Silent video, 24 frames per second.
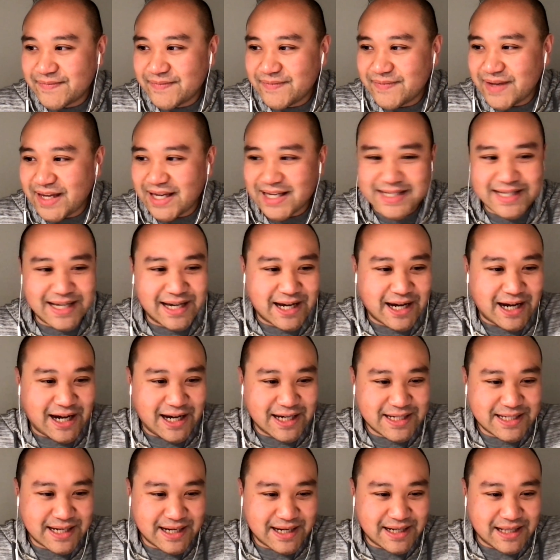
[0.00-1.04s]
Is it
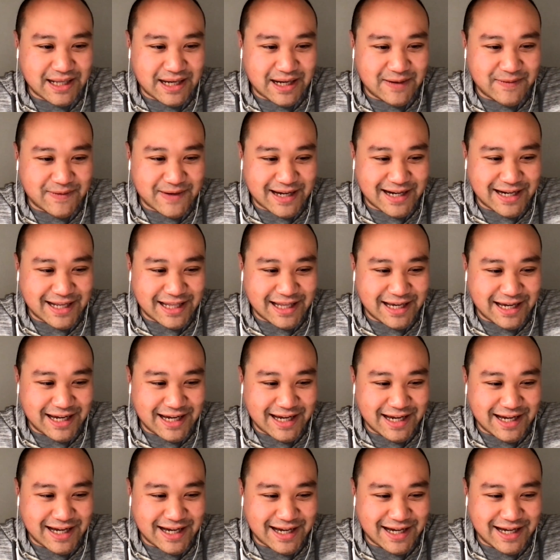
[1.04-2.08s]
causing a lot of kind of like
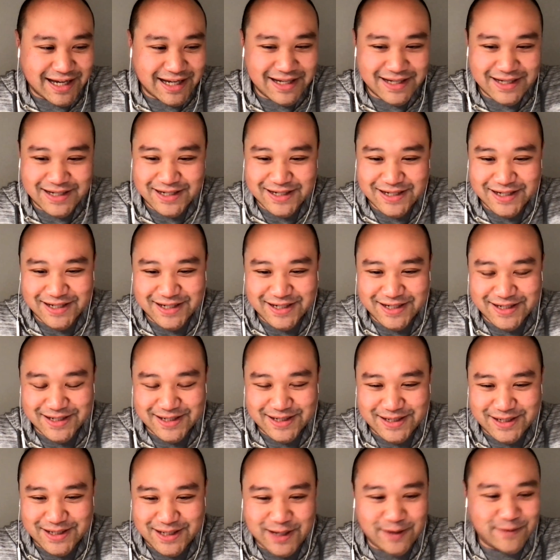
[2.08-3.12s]

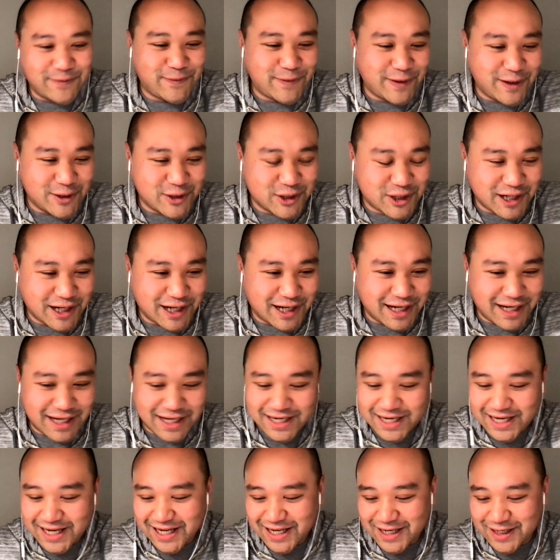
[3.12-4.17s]

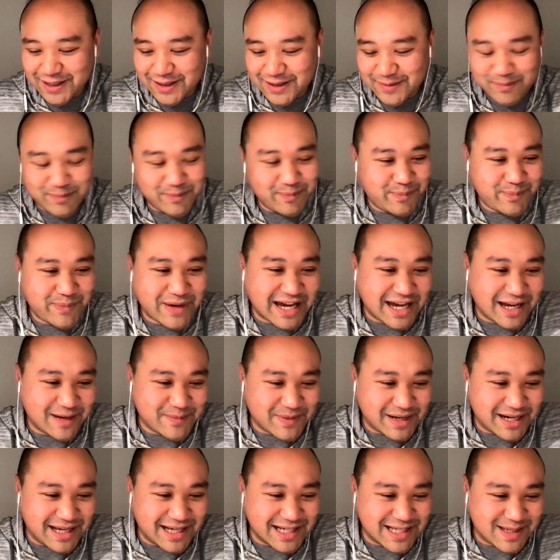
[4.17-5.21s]
confusion and bad
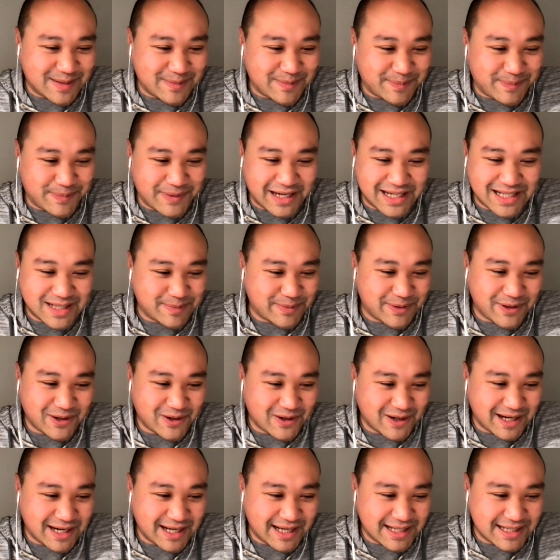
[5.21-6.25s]
money is being
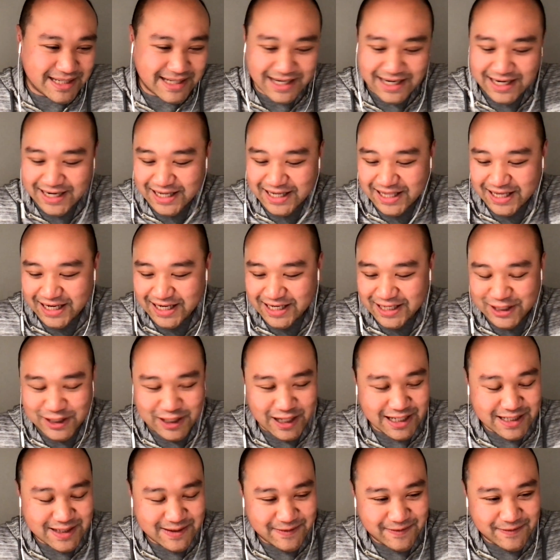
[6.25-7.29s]
deployed into kind of like
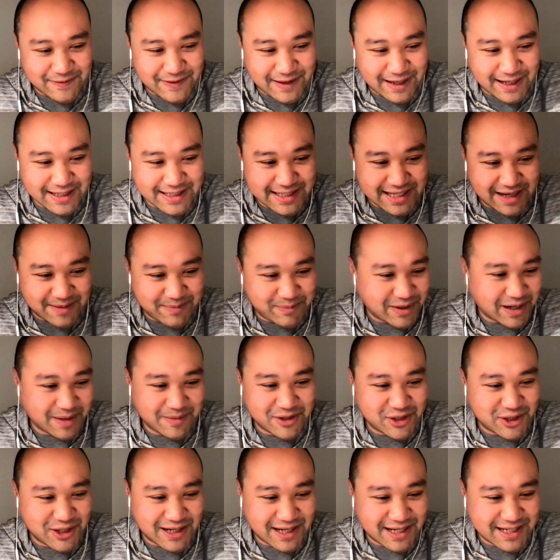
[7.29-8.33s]
lots of things that probably
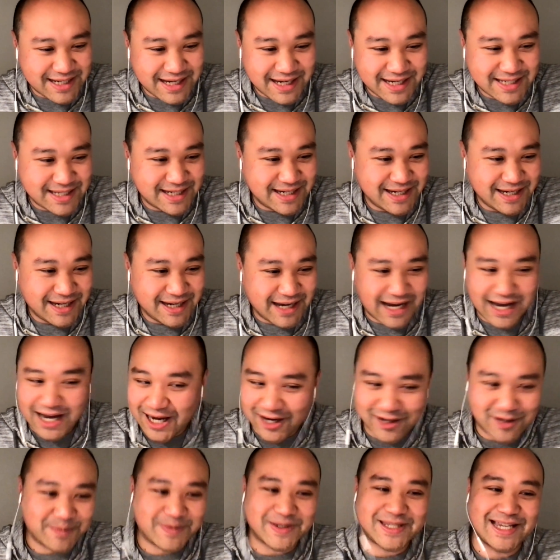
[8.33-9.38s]
shouldn't exist?
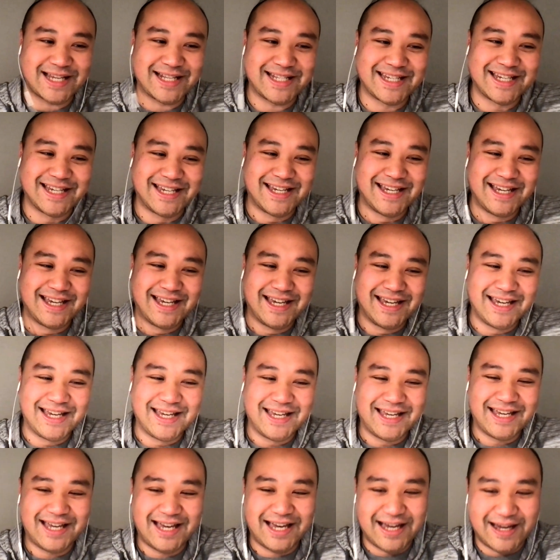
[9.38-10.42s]

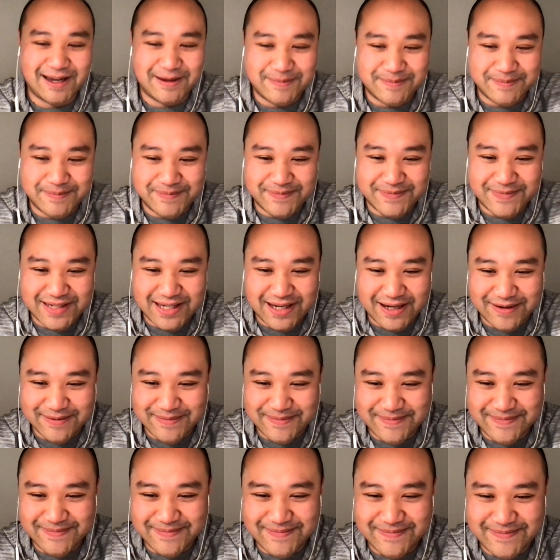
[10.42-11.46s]
100%. So
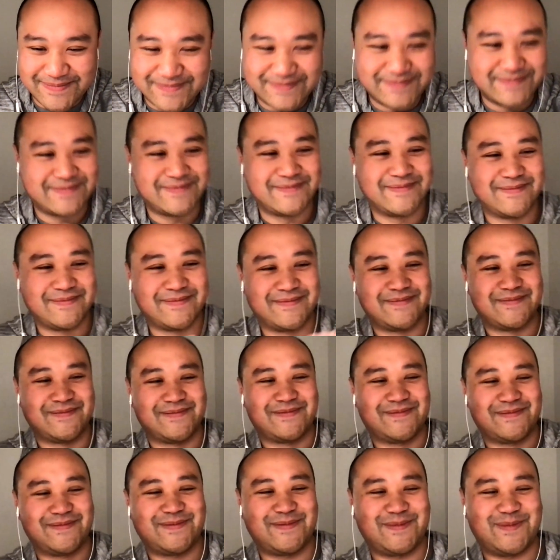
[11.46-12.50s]

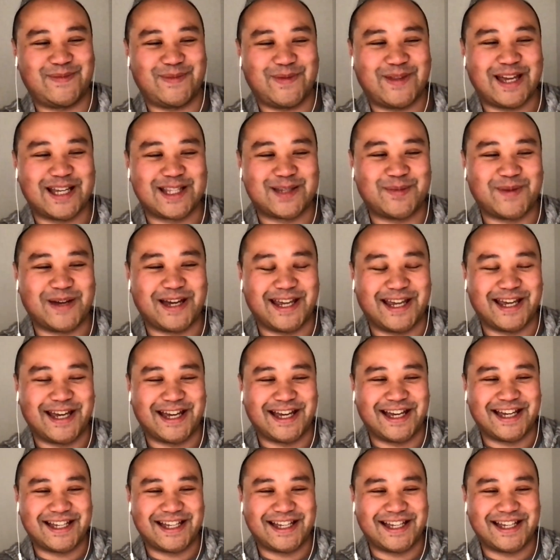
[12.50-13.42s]
that's my